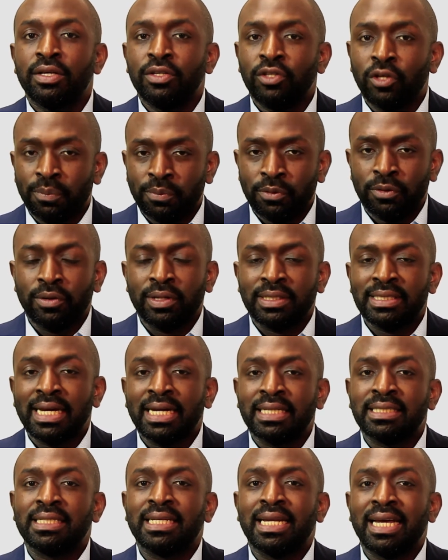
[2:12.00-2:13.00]
your products
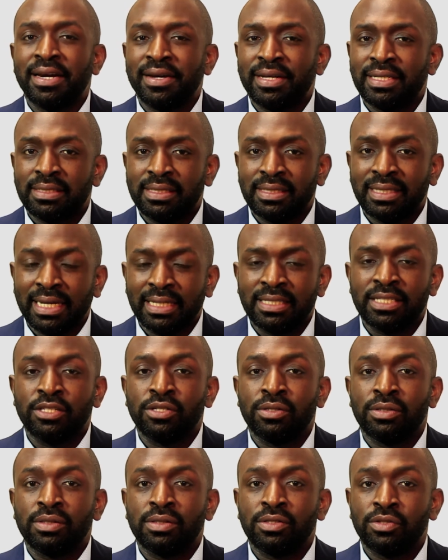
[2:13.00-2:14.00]
actually aren't
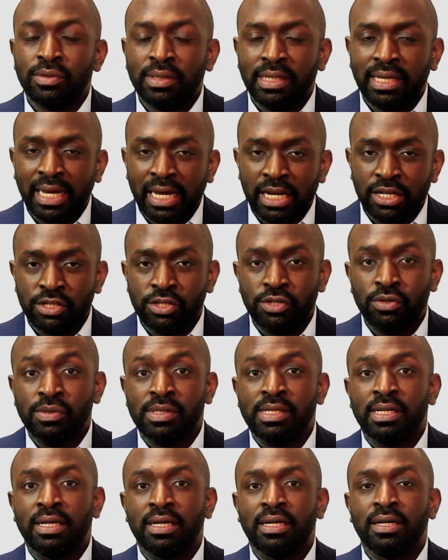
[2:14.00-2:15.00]
getting to the end
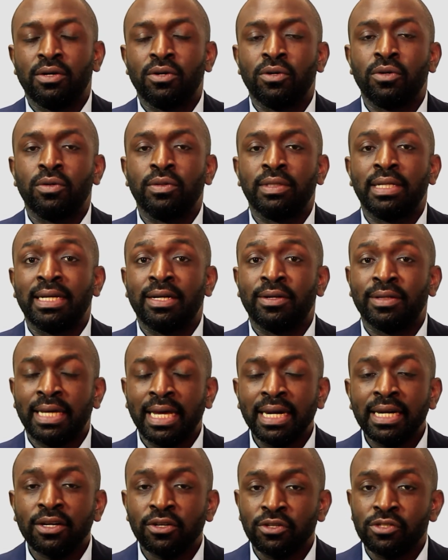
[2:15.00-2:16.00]
user, or they're not
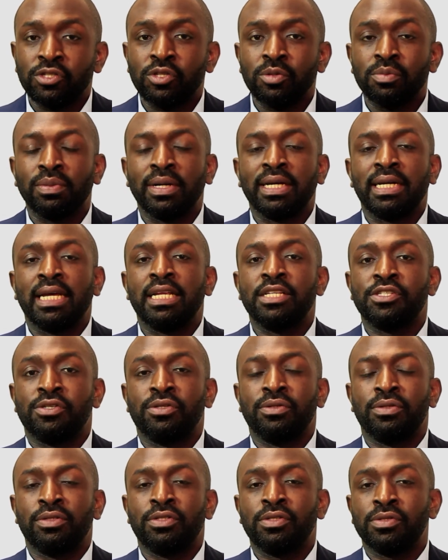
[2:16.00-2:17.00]
getting consumed by the end
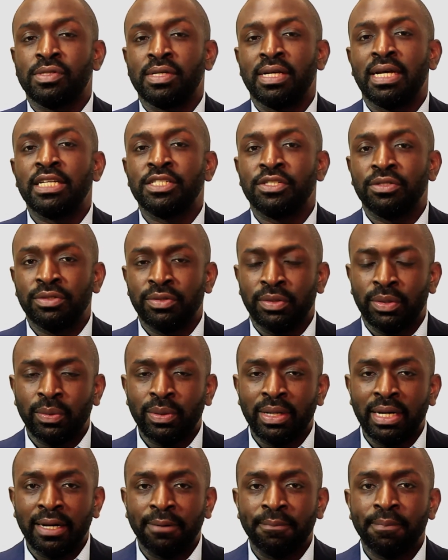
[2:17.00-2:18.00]
user as you'd
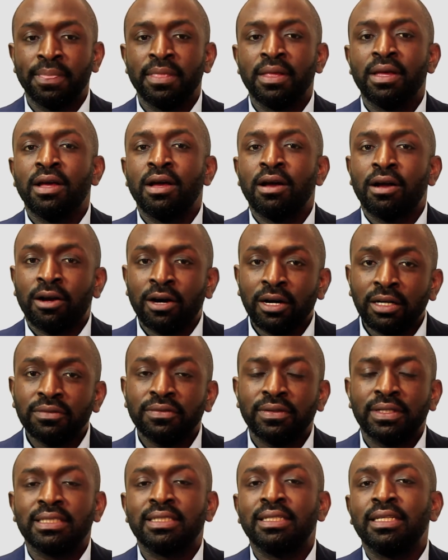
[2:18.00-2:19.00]
require.
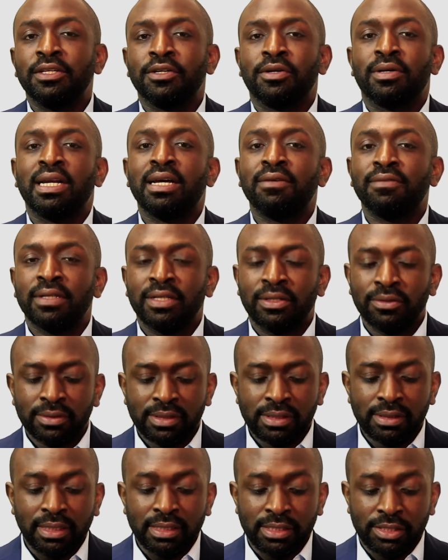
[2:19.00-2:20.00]
Conversely, you could have
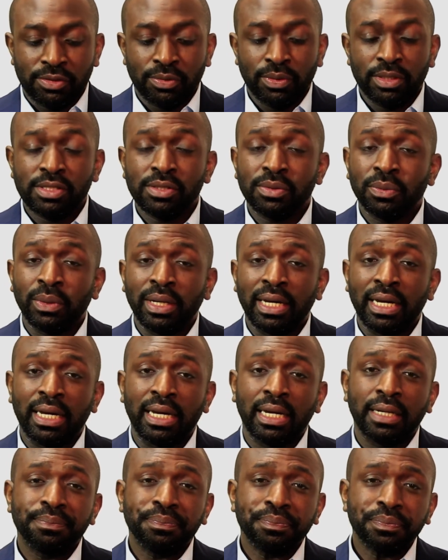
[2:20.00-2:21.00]
a situation where